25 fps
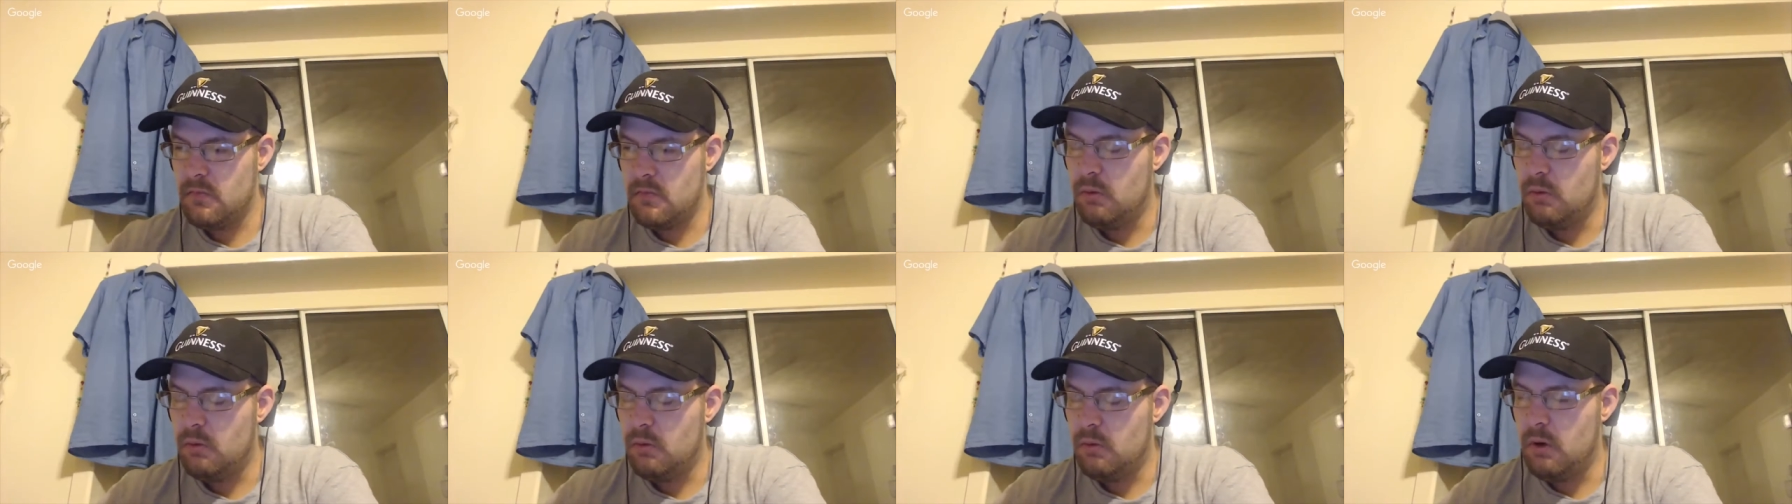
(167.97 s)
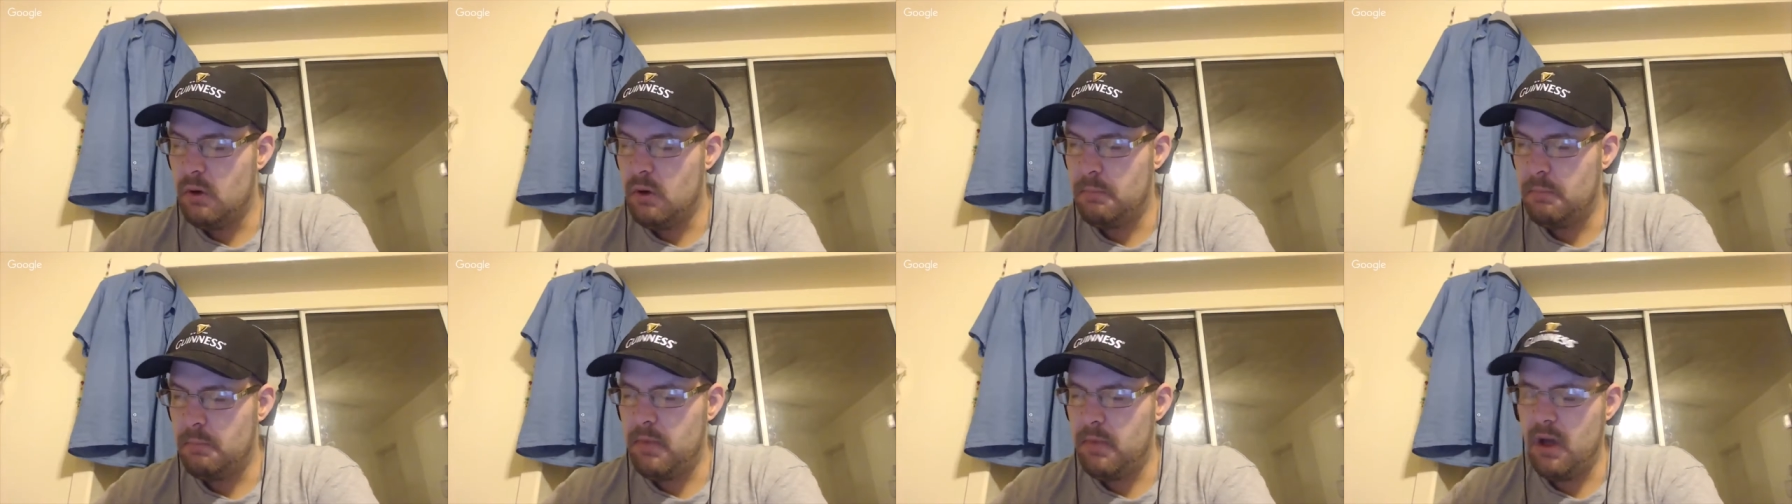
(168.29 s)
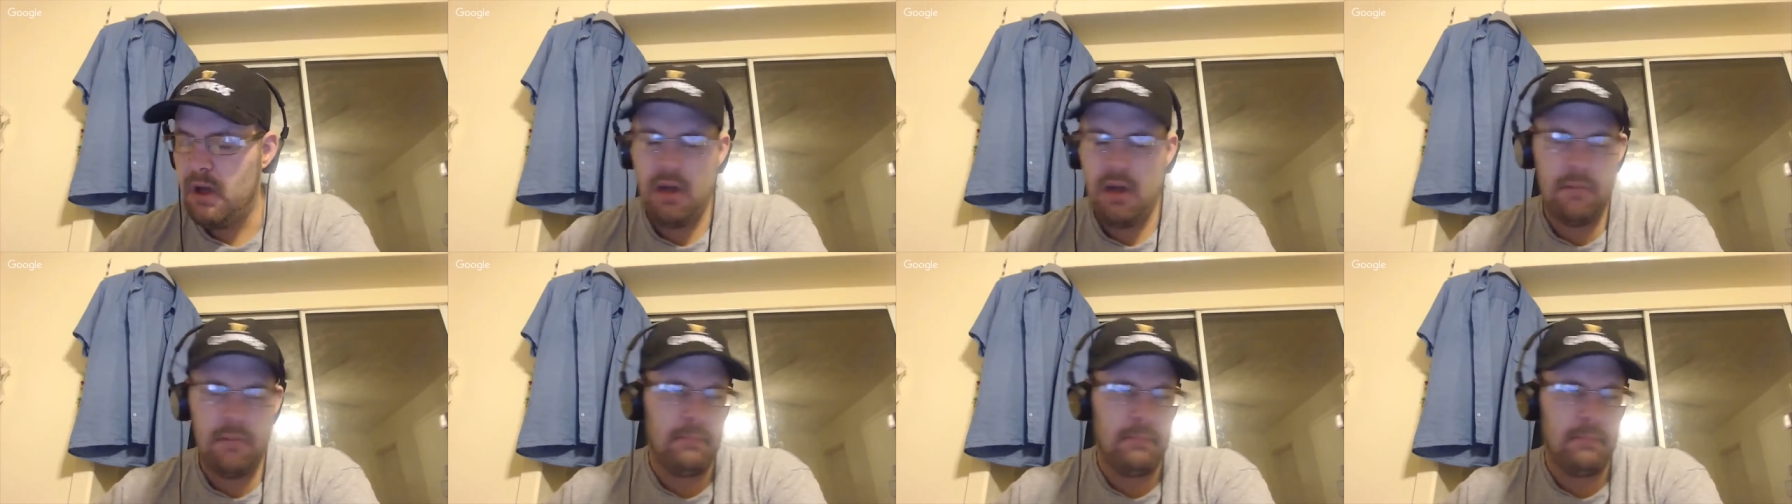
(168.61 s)
Well,
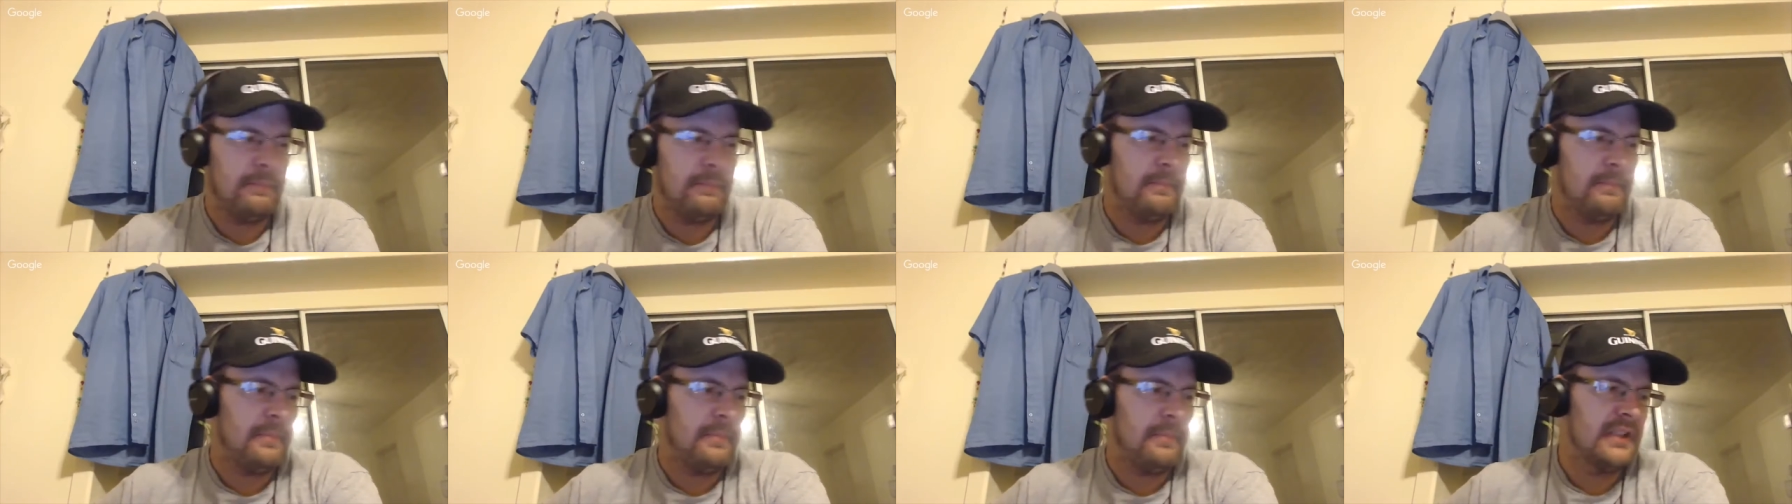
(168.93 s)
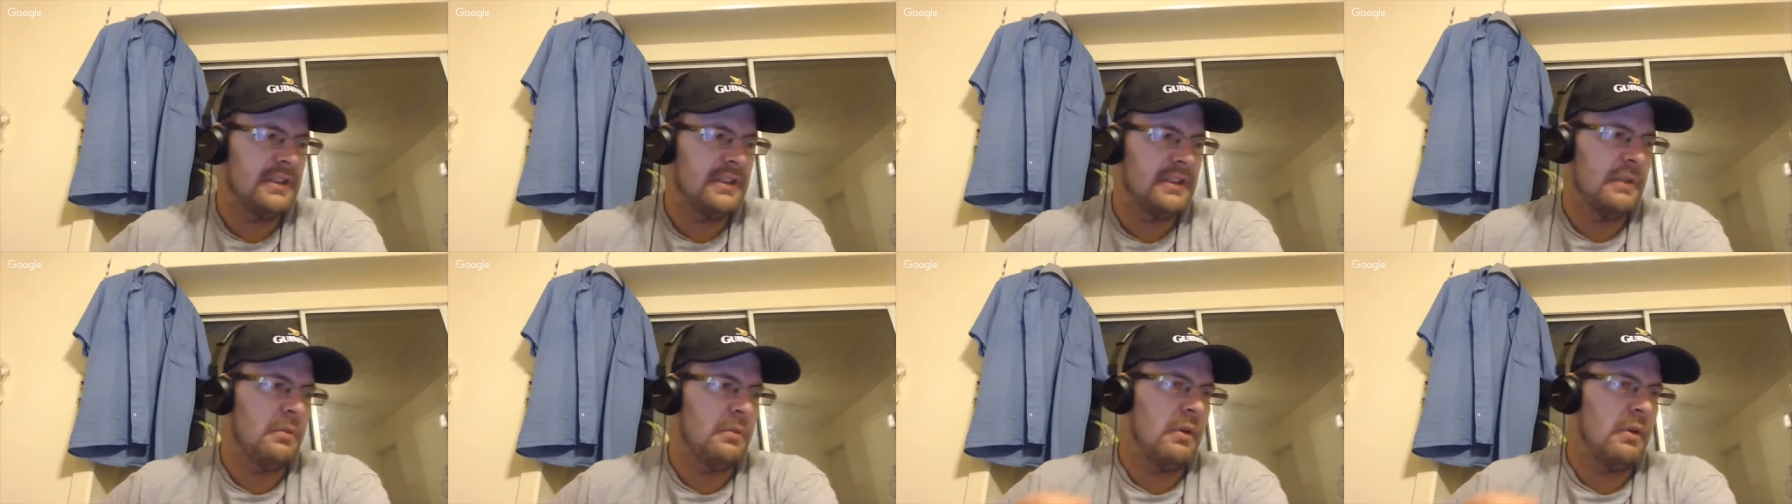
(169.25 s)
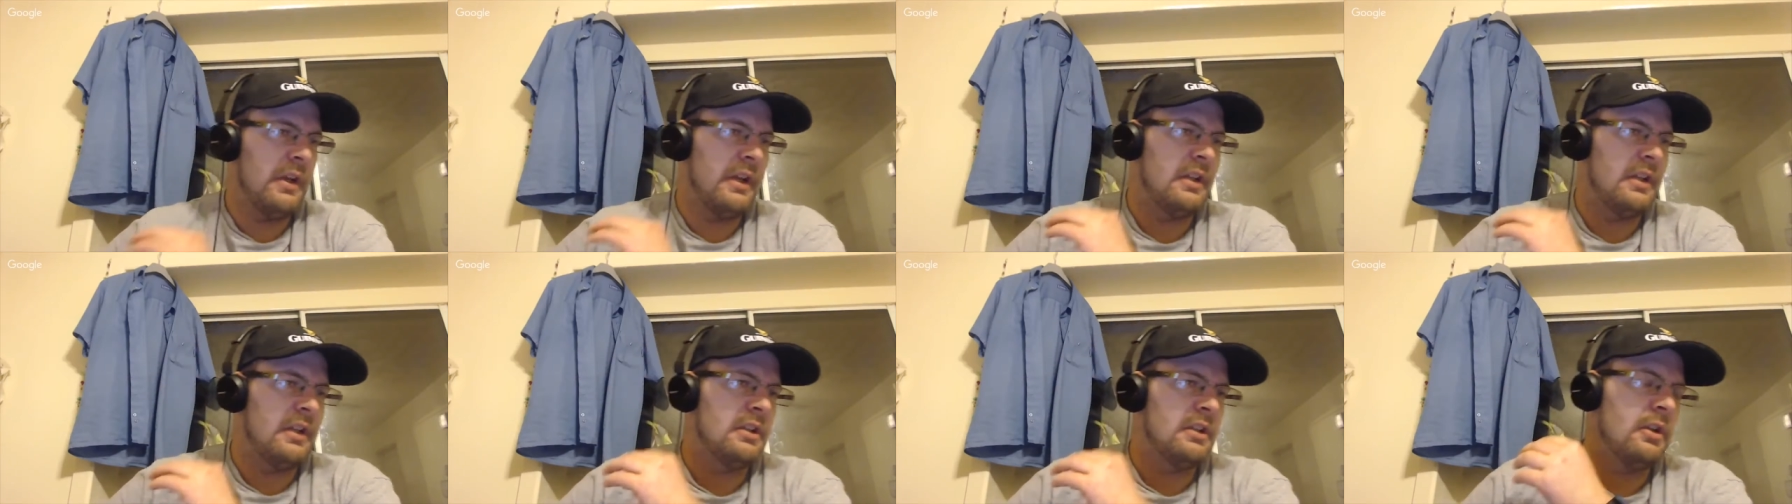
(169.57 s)
uh, basically, what
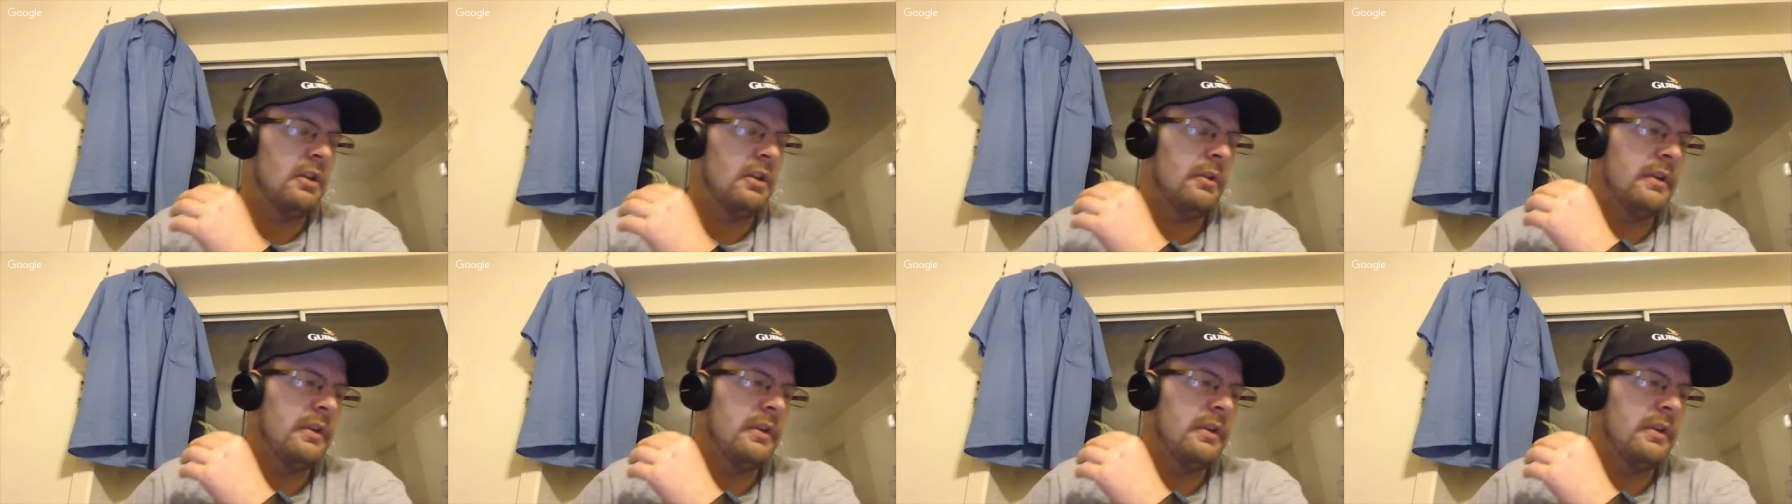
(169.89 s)
you could do